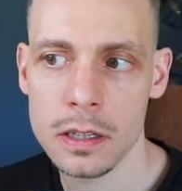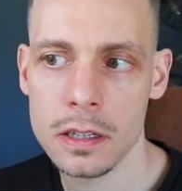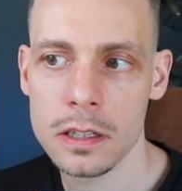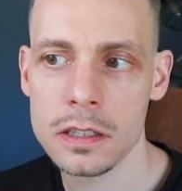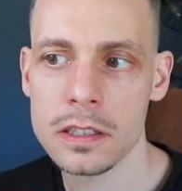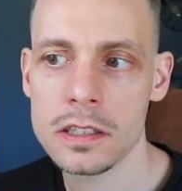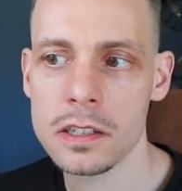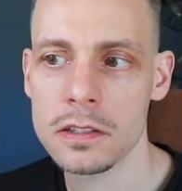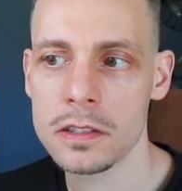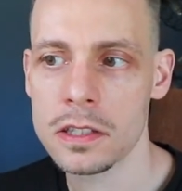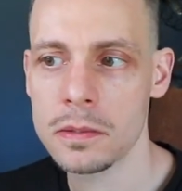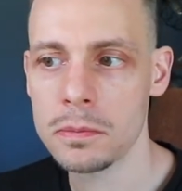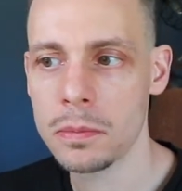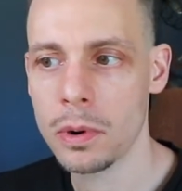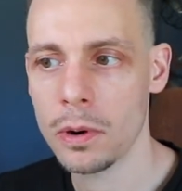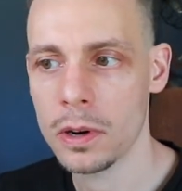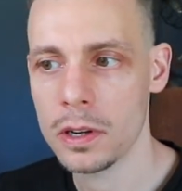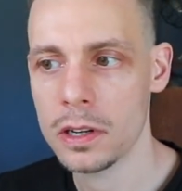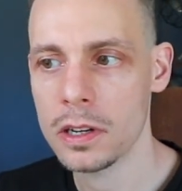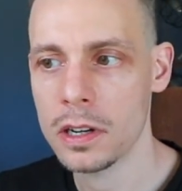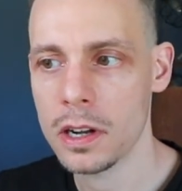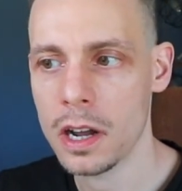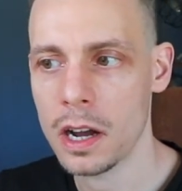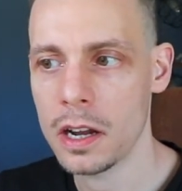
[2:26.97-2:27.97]
So it's
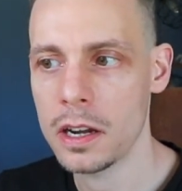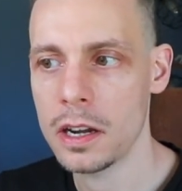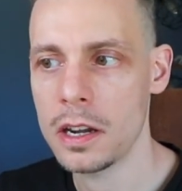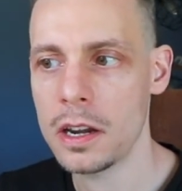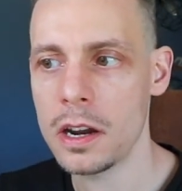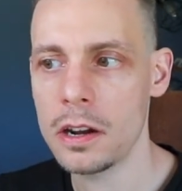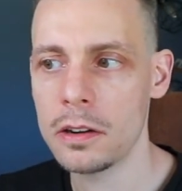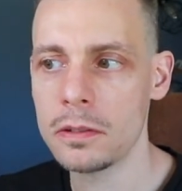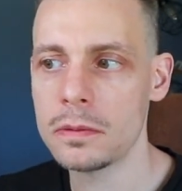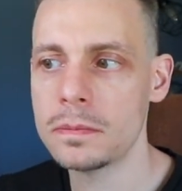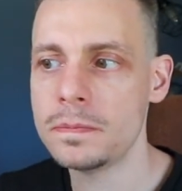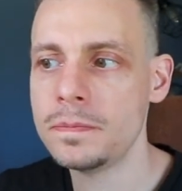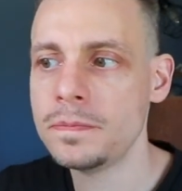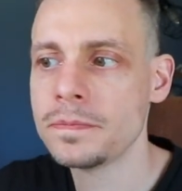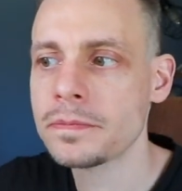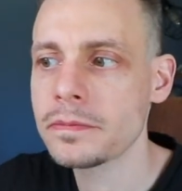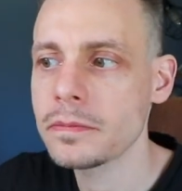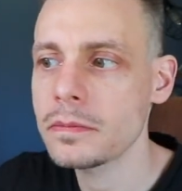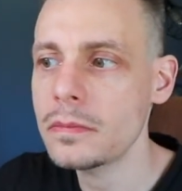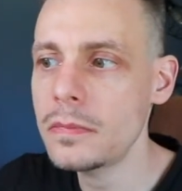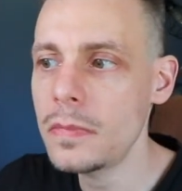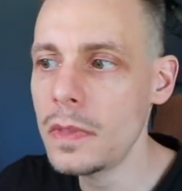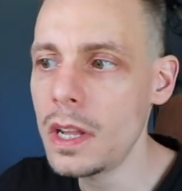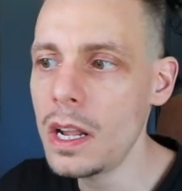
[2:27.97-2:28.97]
important to kind of note
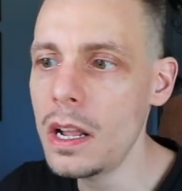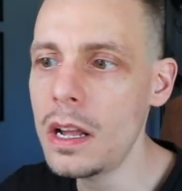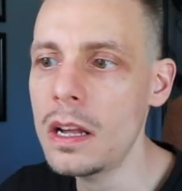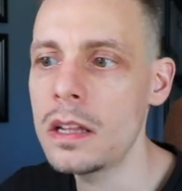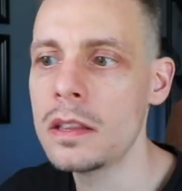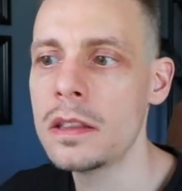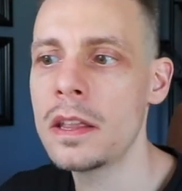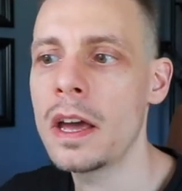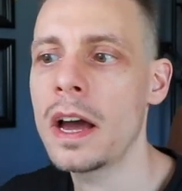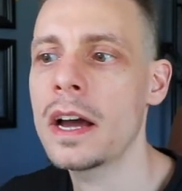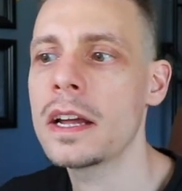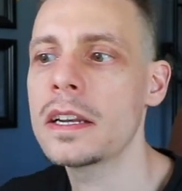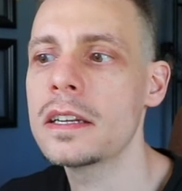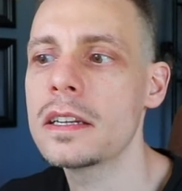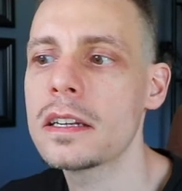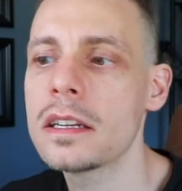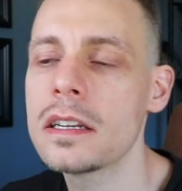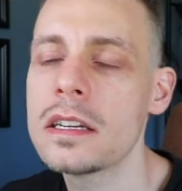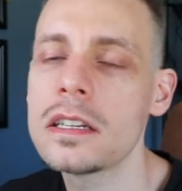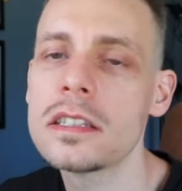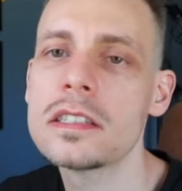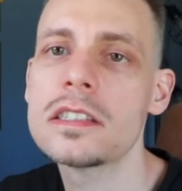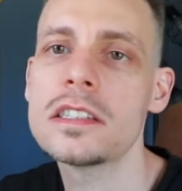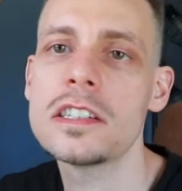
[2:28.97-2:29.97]
that
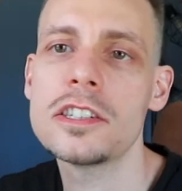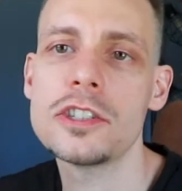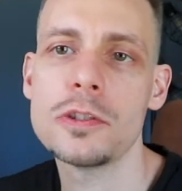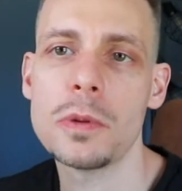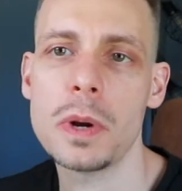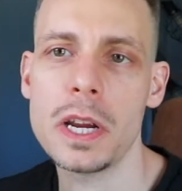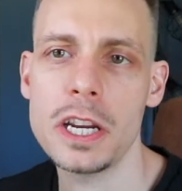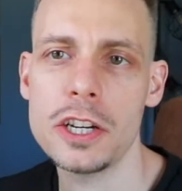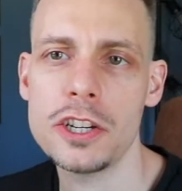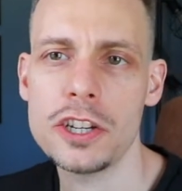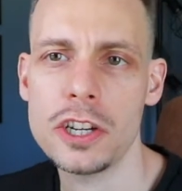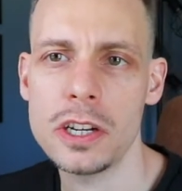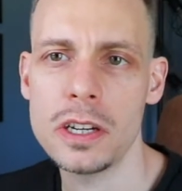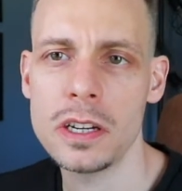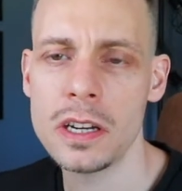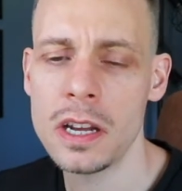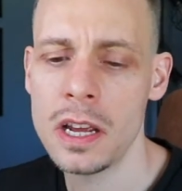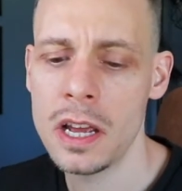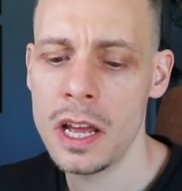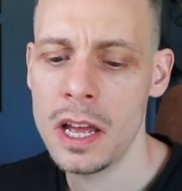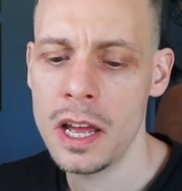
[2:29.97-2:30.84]
situation.